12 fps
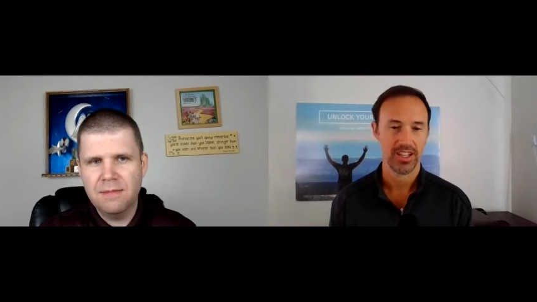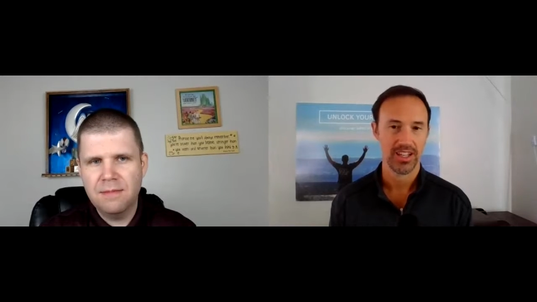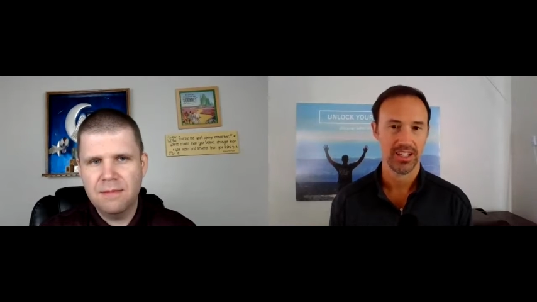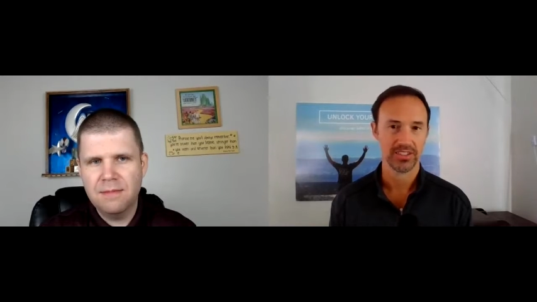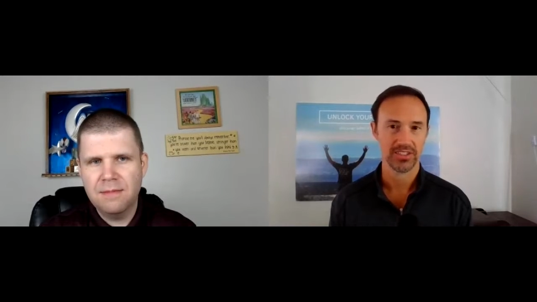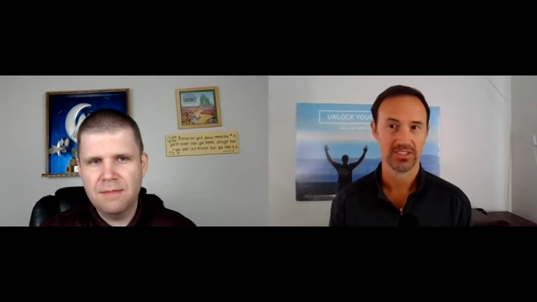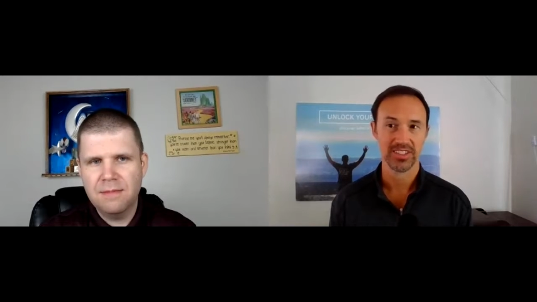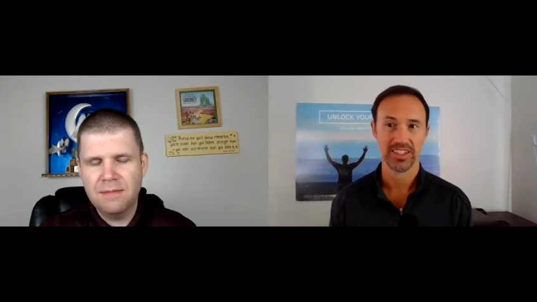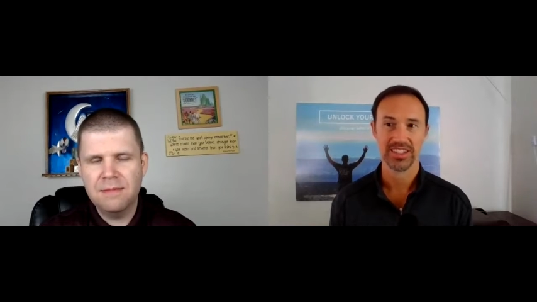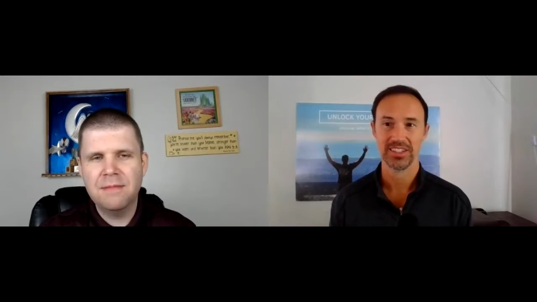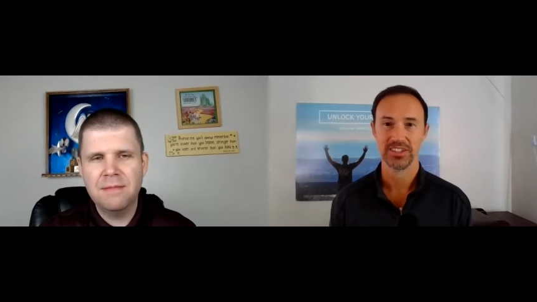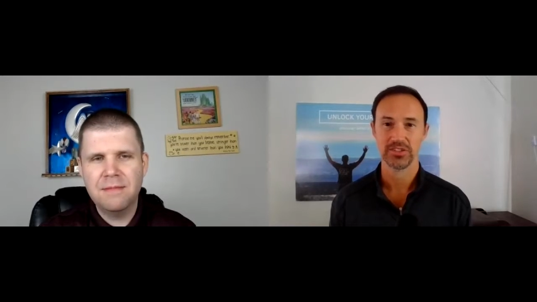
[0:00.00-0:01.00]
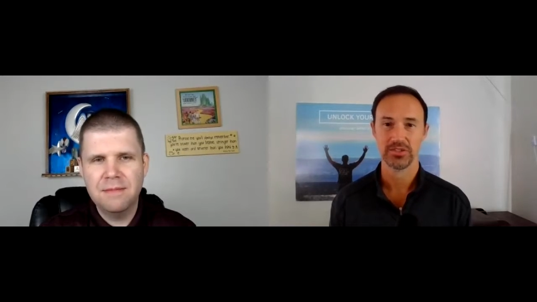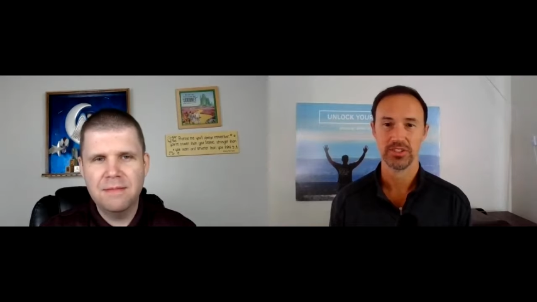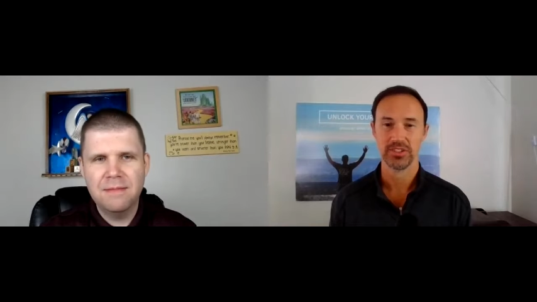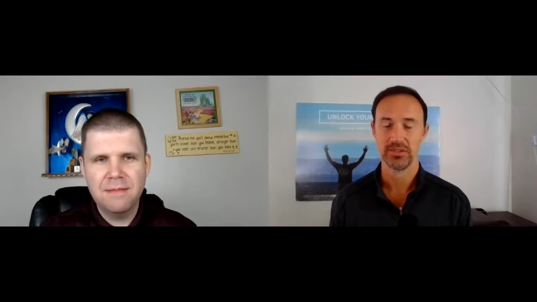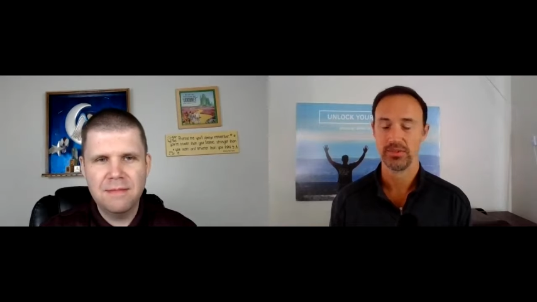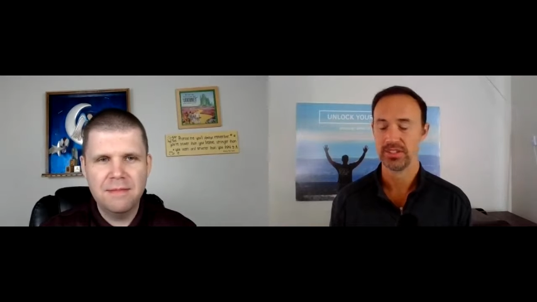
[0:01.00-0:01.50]
Speaker 1: as just like a treat
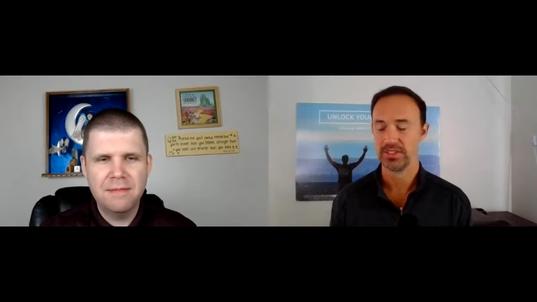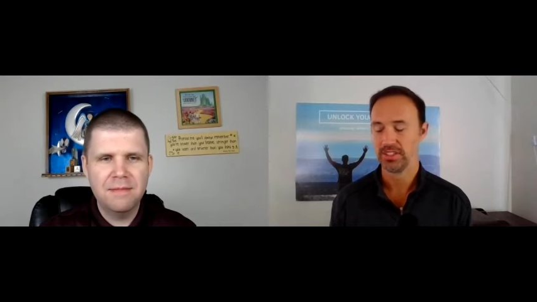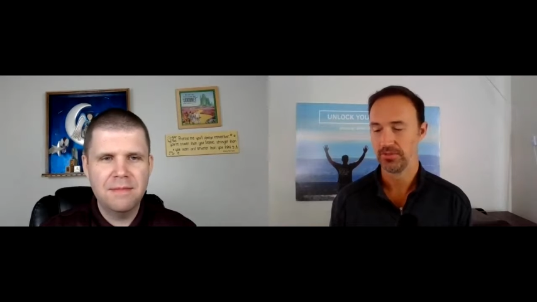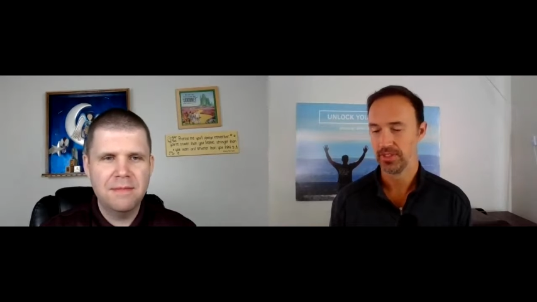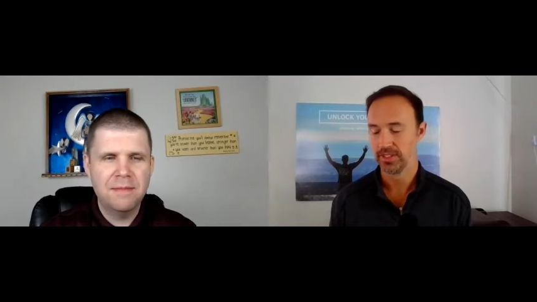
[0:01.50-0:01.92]
to myself.